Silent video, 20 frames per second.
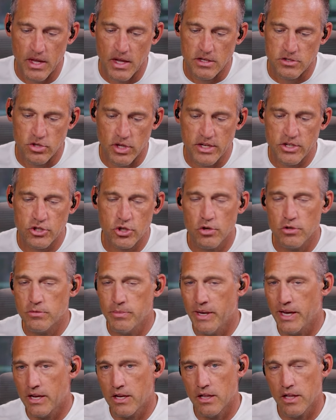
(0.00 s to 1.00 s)
So that shows
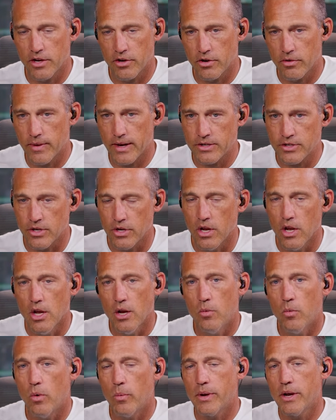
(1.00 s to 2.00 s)
me a clear direction.
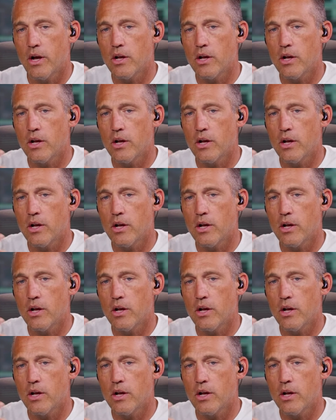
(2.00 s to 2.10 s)
What we